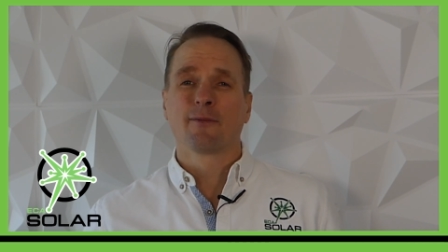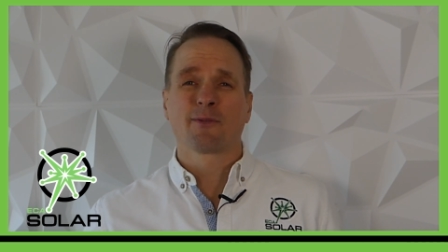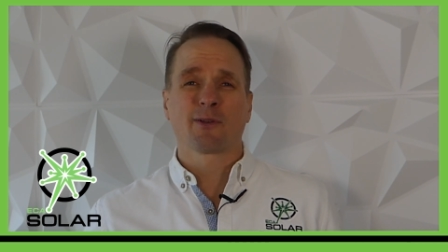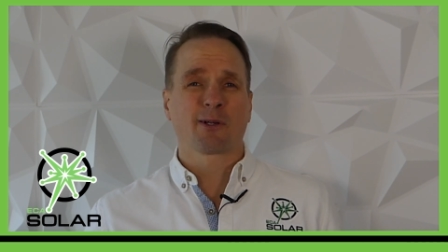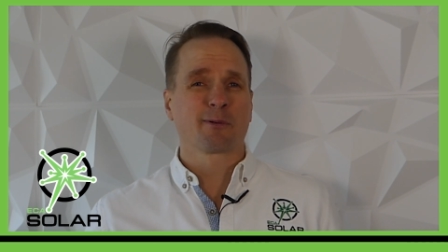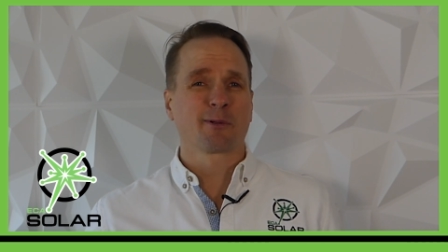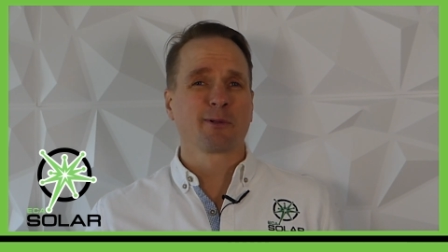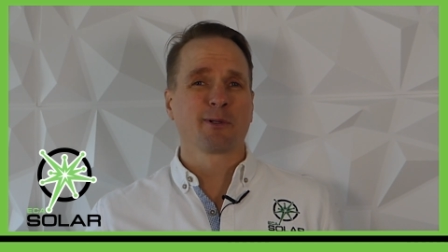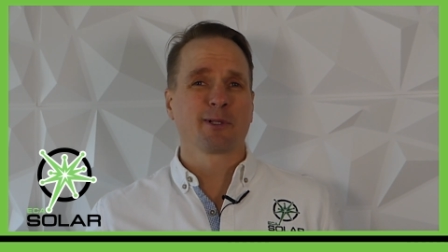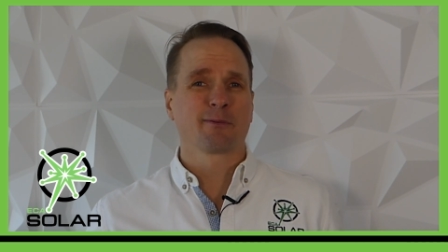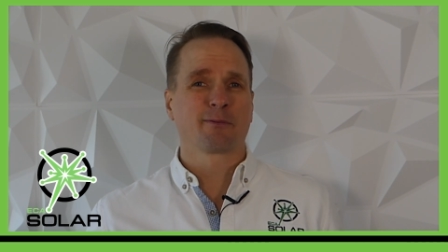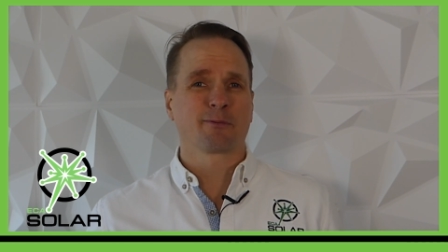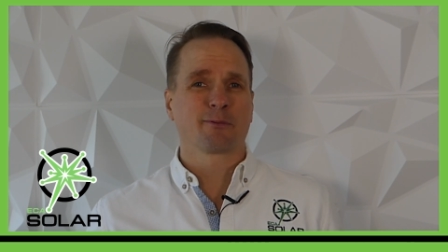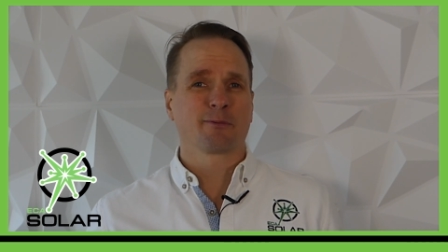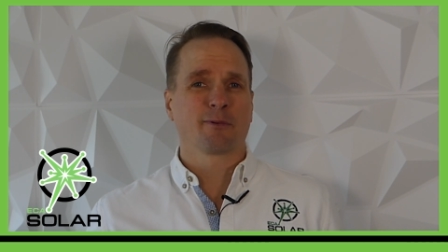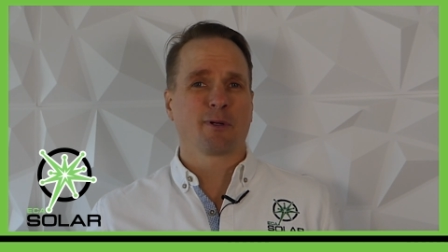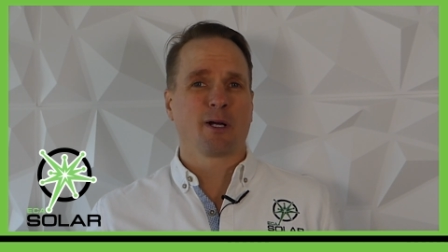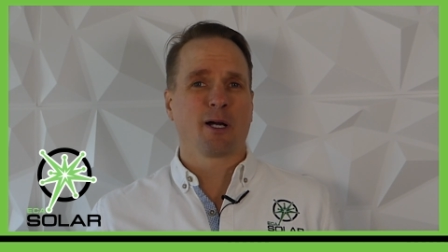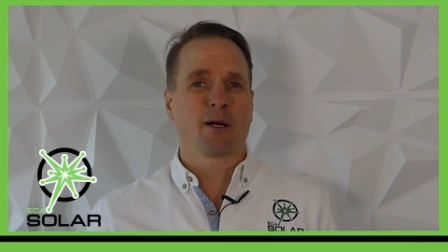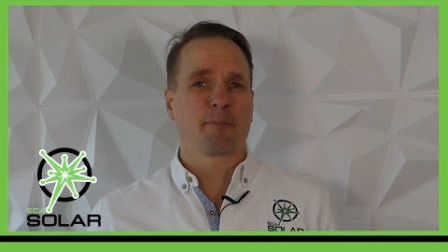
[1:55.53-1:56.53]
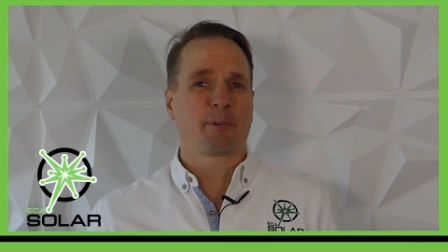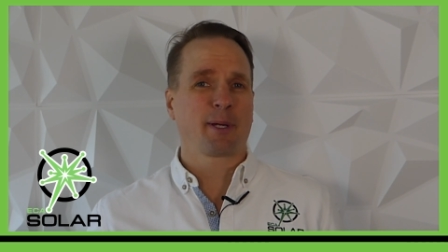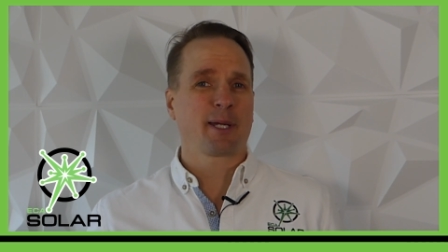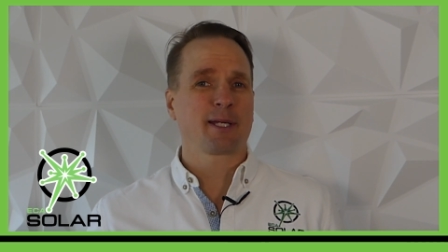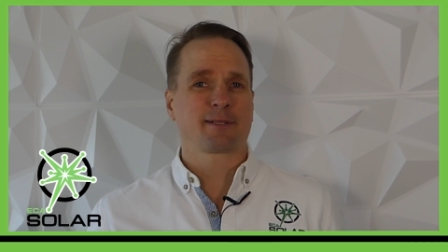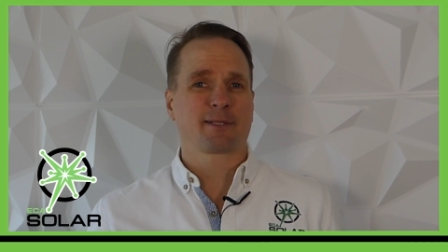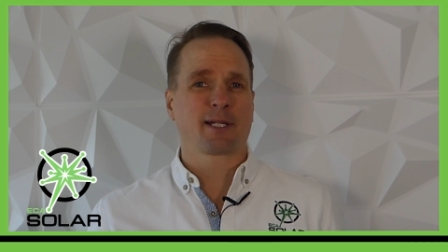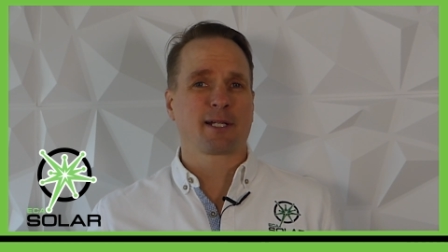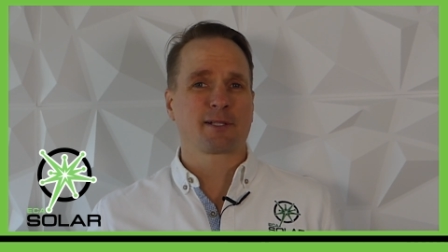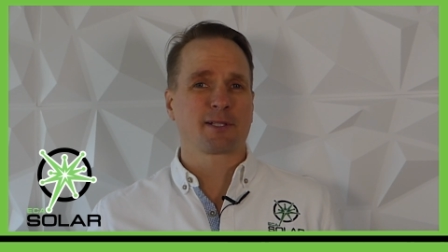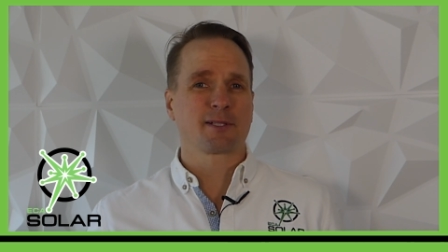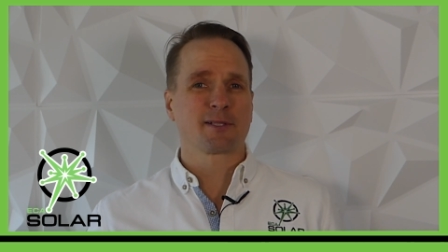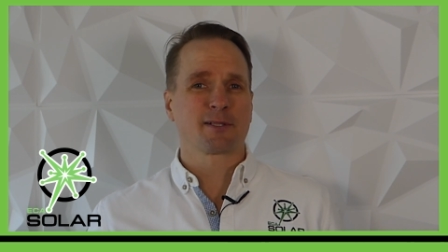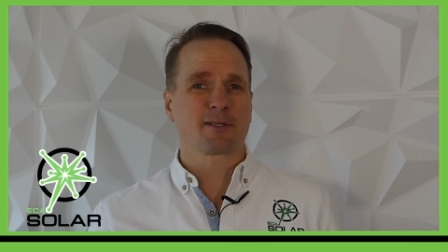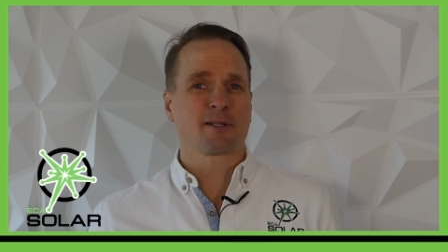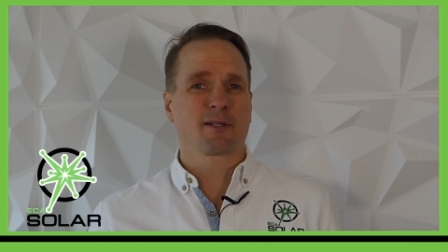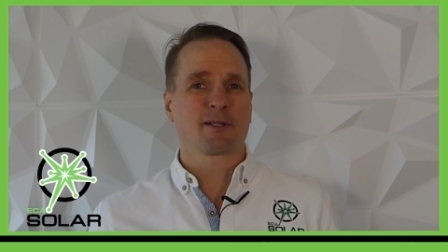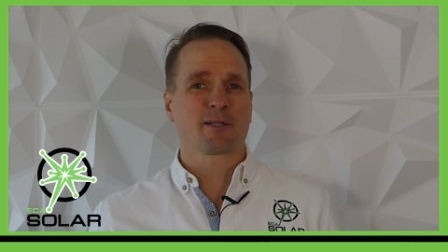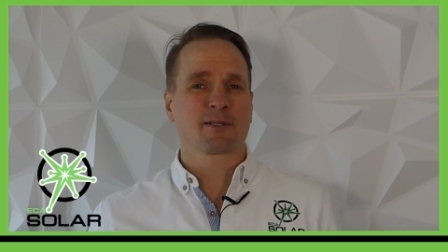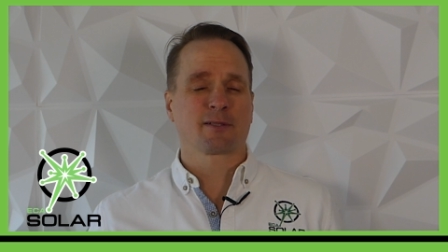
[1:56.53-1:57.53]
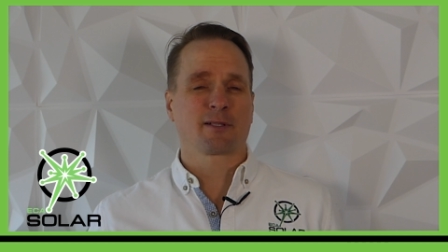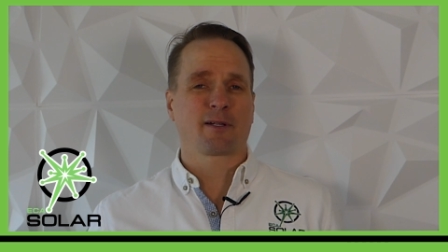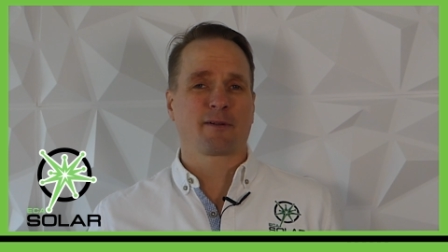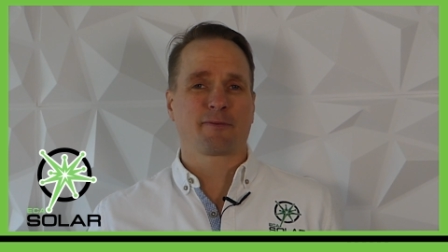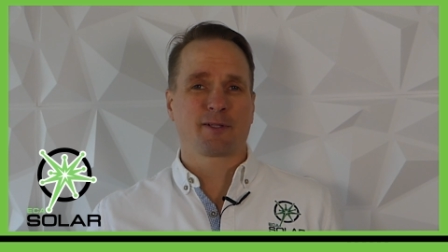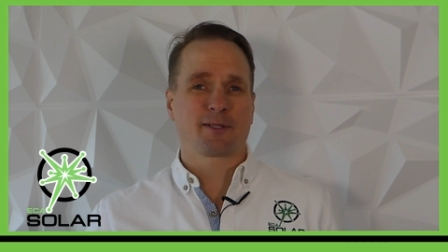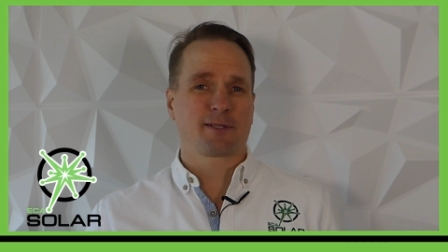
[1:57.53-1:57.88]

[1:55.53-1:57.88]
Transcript: they really uh, pay attention to this stuff.